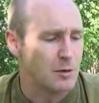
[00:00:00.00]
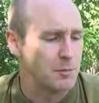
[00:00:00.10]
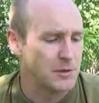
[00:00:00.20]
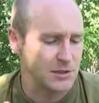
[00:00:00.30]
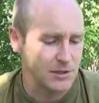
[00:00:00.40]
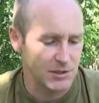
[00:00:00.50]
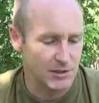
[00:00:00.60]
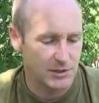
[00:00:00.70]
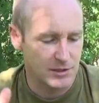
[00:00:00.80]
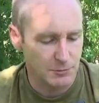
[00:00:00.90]
But
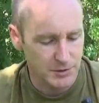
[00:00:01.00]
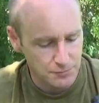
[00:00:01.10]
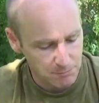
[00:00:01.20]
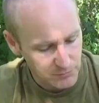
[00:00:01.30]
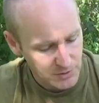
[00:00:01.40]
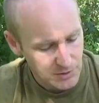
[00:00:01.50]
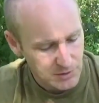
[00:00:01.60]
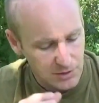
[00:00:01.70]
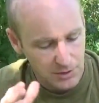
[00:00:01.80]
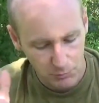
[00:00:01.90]
anyway,
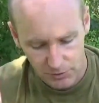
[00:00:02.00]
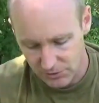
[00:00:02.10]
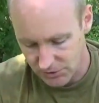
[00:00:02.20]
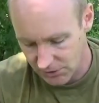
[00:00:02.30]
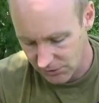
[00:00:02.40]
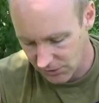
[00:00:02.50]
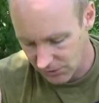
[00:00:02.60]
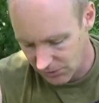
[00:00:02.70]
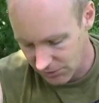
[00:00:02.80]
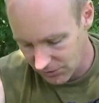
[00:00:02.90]
I'm gonna tell
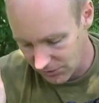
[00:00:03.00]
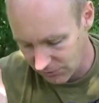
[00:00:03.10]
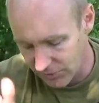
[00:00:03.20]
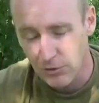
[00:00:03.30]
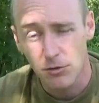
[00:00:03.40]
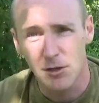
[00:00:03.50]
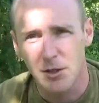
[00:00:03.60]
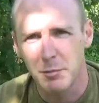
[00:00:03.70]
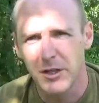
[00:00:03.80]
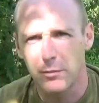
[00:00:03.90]
you a
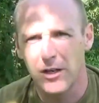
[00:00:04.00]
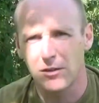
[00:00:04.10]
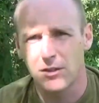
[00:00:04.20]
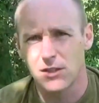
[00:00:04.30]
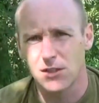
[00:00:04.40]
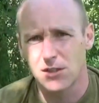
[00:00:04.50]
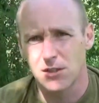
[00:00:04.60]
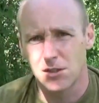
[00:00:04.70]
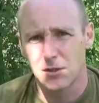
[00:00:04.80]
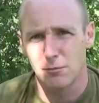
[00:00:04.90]
bit about
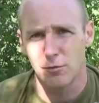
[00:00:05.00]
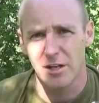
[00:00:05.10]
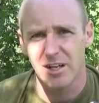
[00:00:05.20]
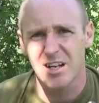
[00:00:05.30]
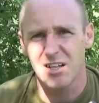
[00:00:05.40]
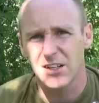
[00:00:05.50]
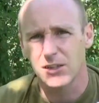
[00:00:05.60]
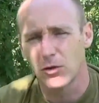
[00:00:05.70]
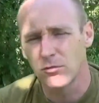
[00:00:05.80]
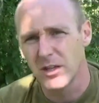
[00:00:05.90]
what I like and
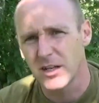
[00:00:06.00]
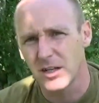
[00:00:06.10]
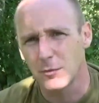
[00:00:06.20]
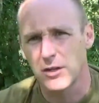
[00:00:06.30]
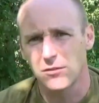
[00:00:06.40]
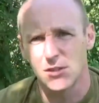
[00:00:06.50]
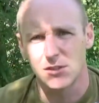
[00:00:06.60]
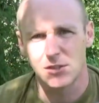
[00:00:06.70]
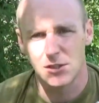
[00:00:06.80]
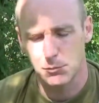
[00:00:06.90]
don't like about
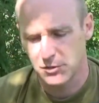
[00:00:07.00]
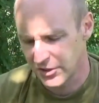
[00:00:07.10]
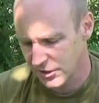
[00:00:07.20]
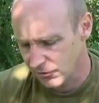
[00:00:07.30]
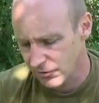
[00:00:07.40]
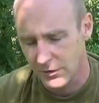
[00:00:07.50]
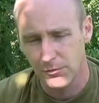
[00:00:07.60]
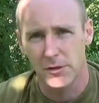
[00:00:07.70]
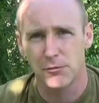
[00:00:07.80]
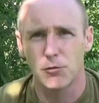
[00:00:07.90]
this particular
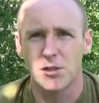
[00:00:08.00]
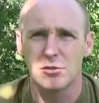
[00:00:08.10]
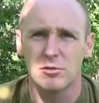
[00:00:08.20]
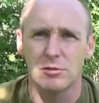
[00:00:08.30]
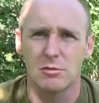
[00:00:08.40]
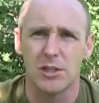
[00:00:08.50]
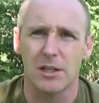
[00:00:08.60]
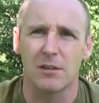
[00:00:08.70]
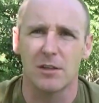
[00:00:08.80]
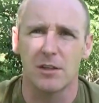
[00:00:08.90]
rifle. If you want to
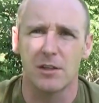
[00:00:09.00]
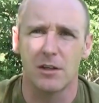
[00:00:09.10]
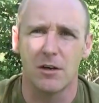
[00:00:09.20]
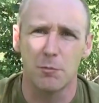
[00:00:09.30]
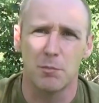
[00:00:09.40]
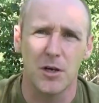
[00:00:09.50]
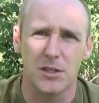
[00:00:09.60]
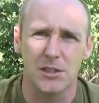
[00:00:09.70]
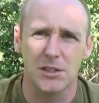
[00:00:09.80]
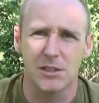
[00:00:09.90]
check the
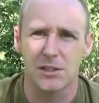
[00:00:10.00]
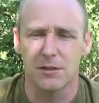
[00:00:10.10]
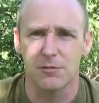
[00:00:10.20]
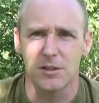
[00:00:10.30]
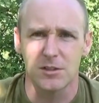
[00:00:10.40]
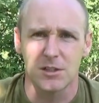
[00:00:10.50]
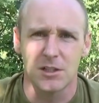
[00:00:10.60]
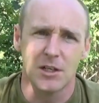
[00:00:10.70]
unboxing I did of this,